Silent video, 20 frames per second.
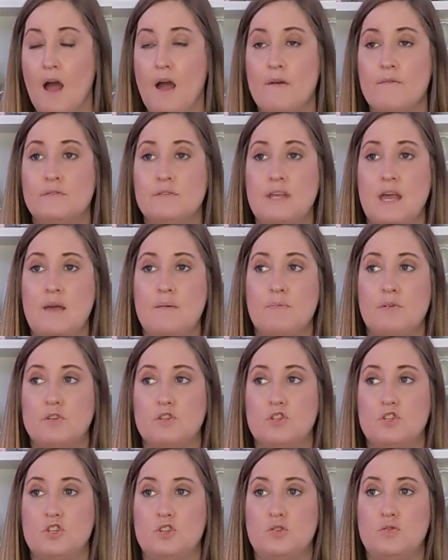I was
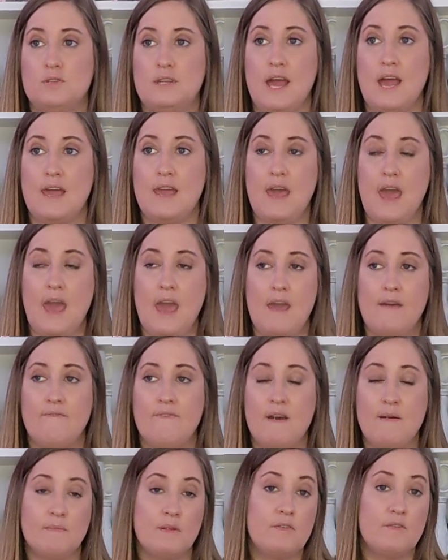able to take a
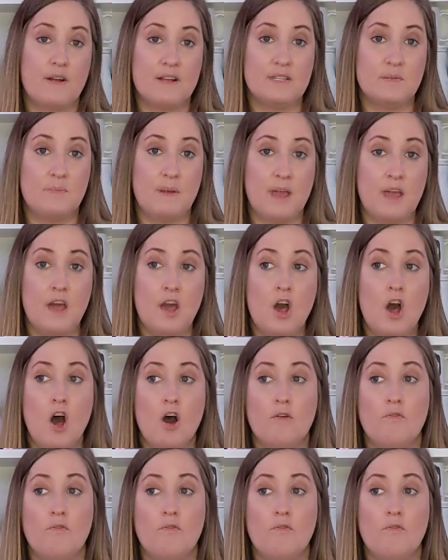family recipe